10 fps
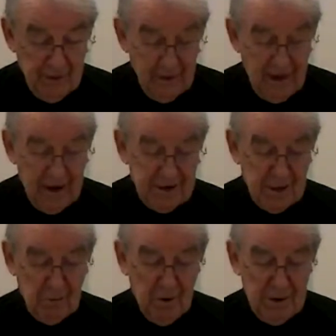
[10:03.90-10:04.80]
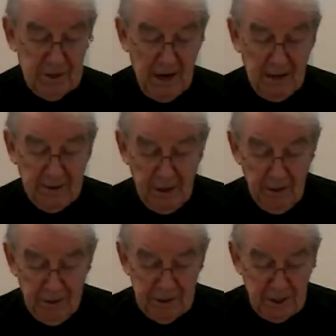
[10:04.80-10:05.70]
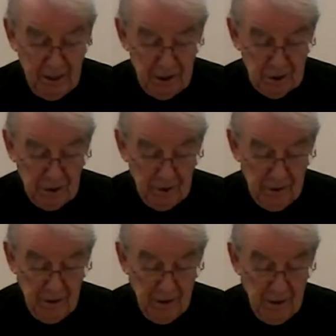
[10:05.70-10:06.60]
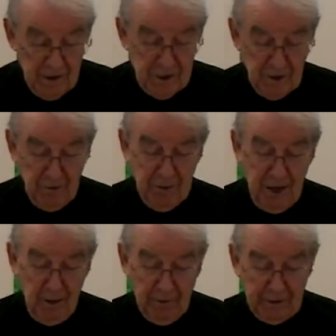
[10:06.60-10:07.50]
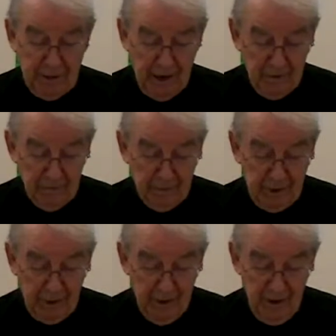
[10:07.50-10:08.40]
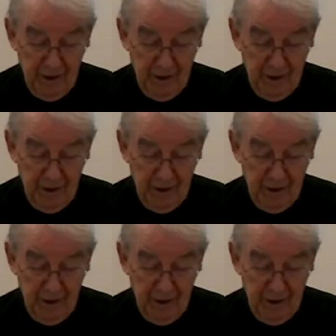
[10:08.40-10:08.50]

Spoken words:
As it was at the Annunciation, so now at Calvary,